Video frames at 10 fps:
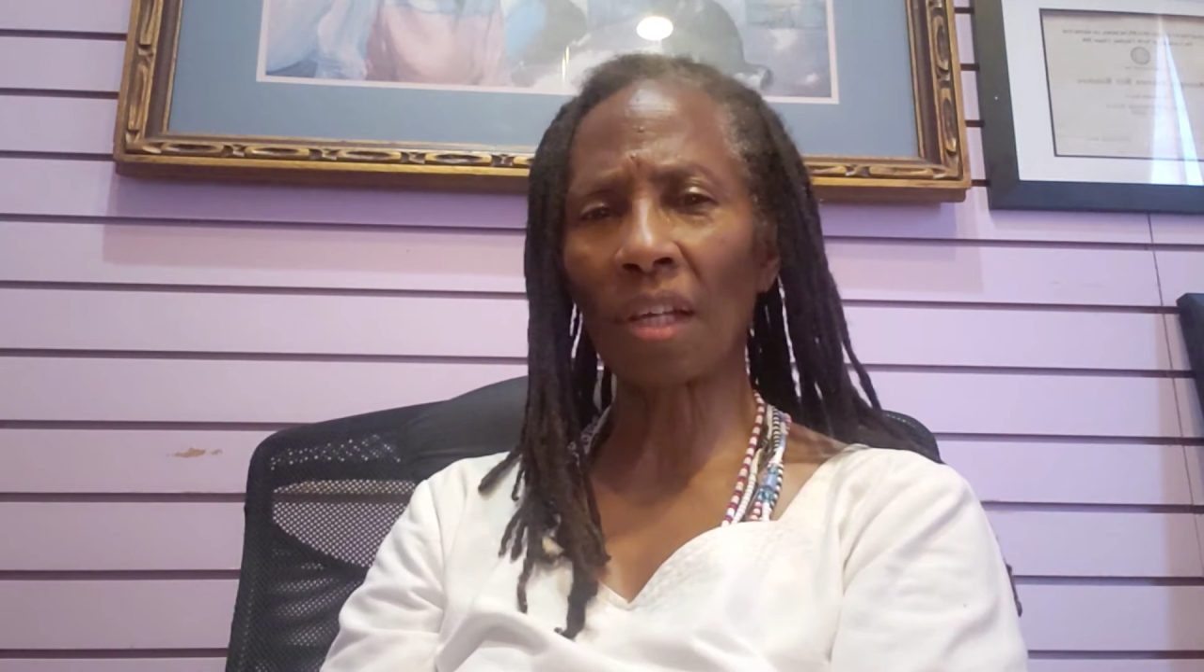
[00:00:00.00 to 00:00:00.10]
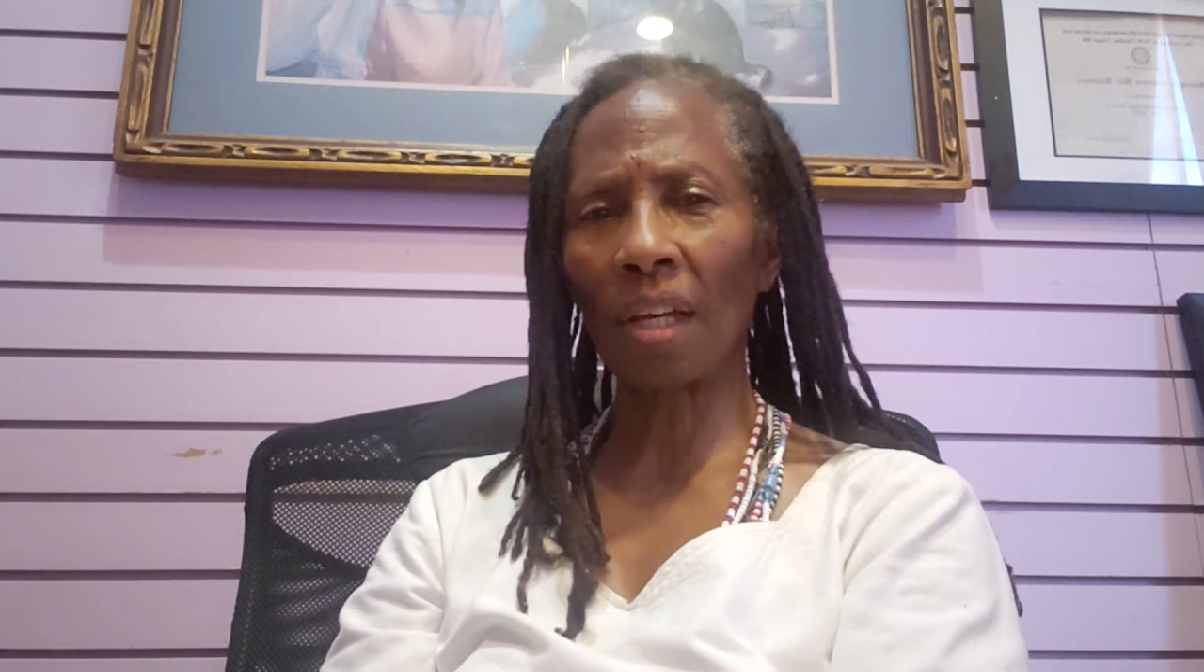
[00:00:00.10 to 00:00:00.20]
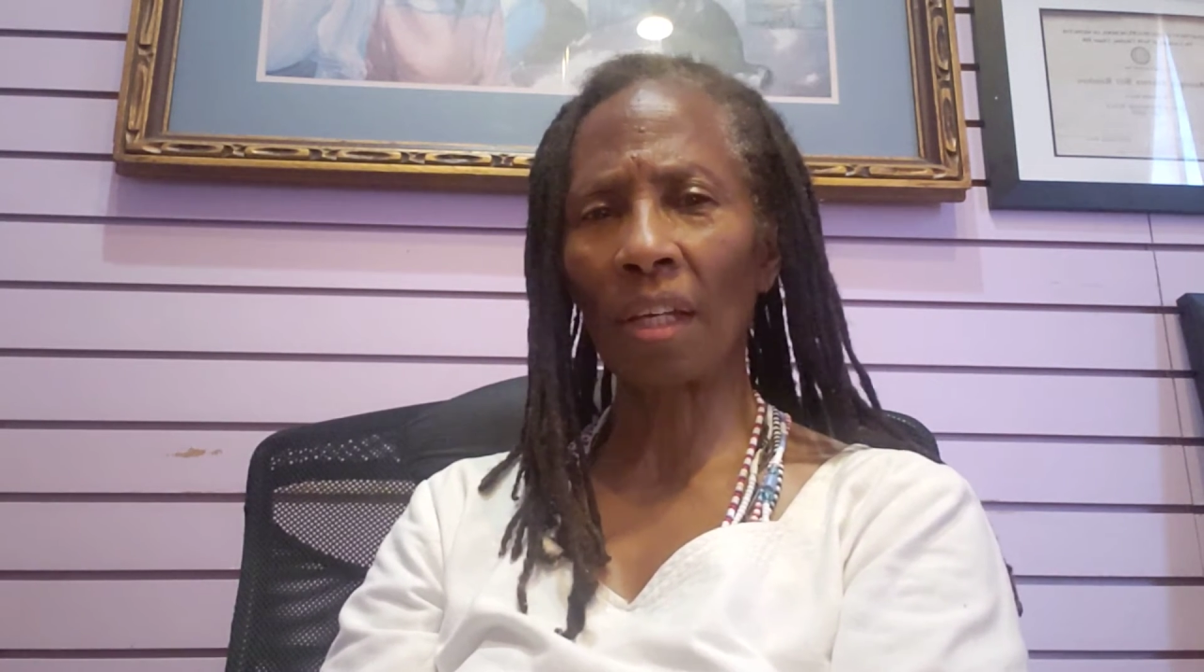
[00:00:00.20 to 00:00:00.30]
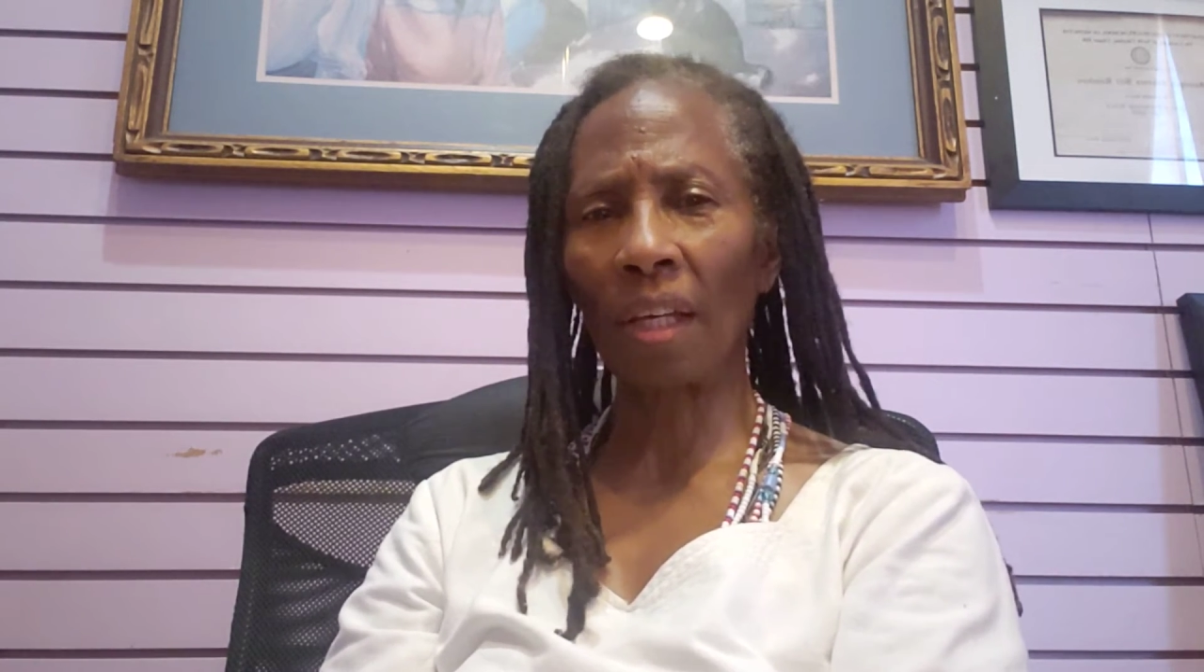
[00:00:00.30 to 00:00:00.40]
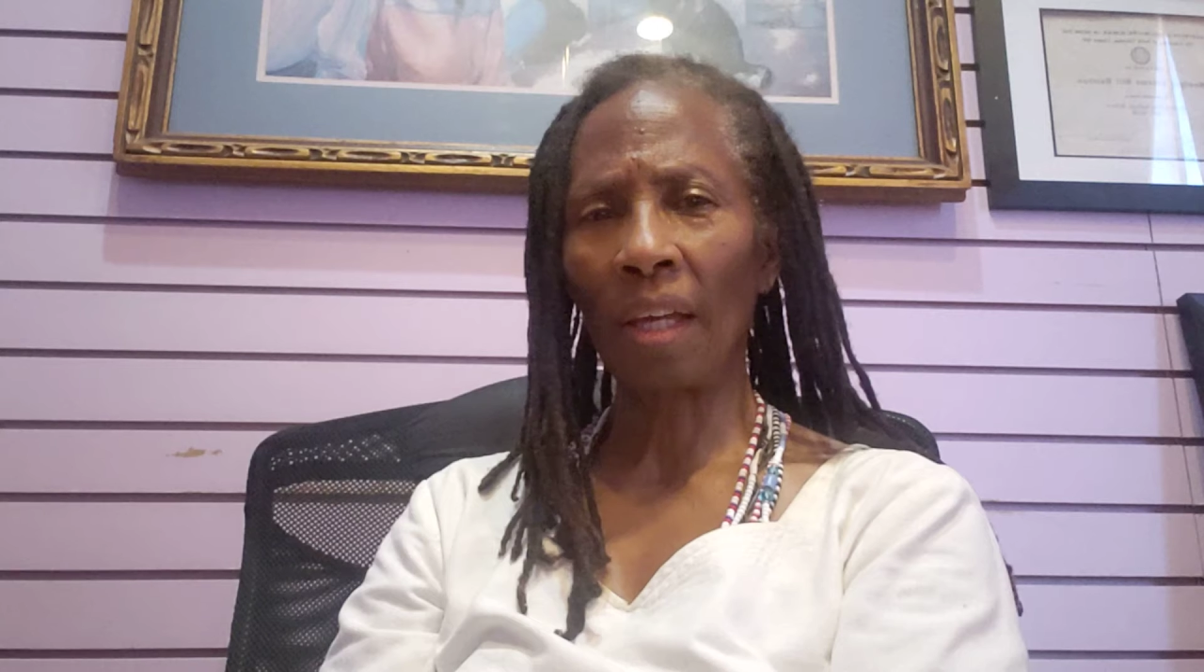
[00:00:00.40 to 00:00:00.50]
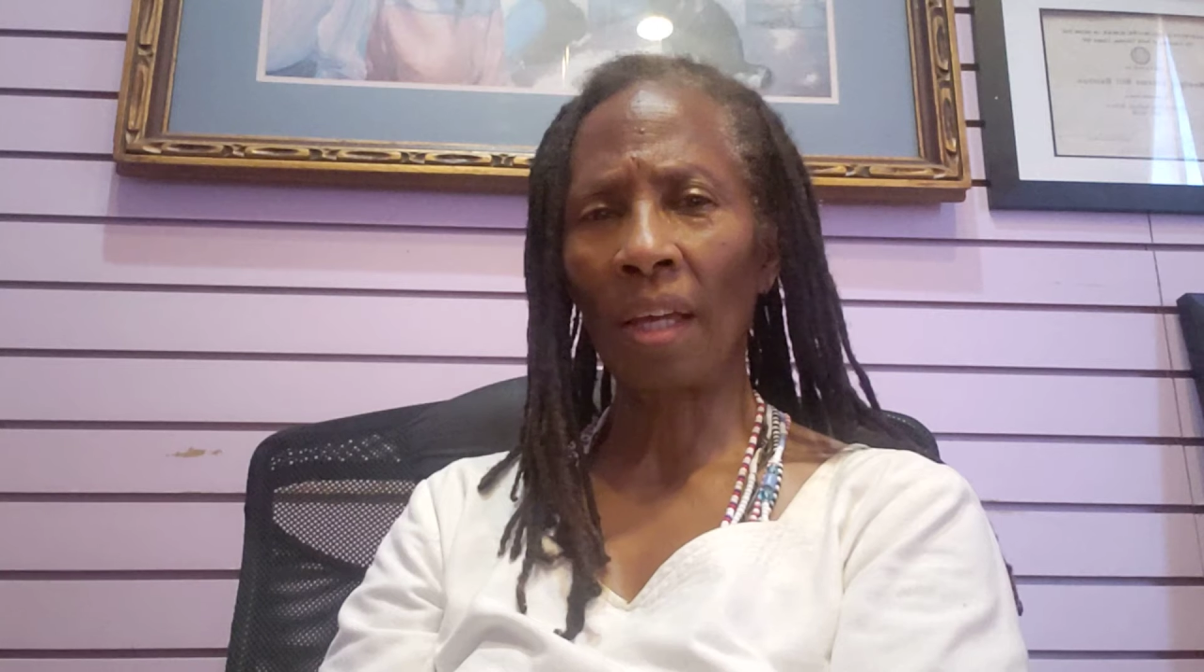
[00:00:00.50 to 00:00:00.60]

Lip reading: I